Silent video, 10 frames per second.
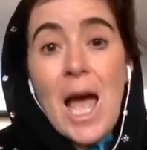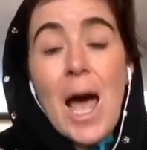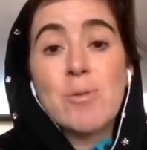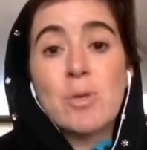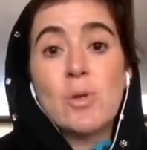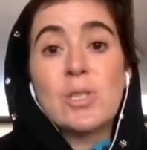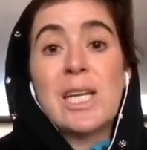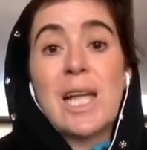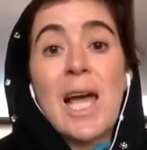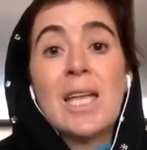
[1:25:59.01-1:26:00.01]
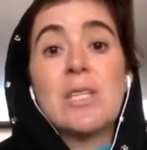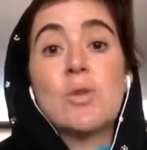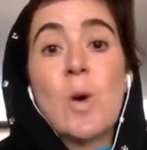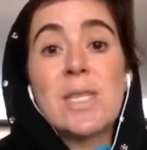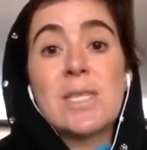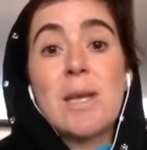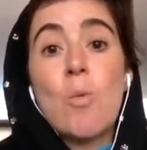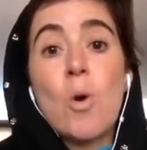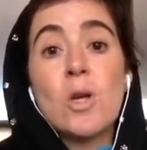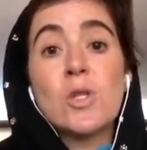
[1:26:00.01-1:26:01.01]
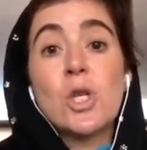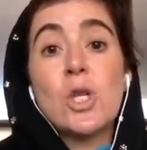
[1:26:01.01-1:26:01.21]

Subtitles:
absolutely lying. This was the words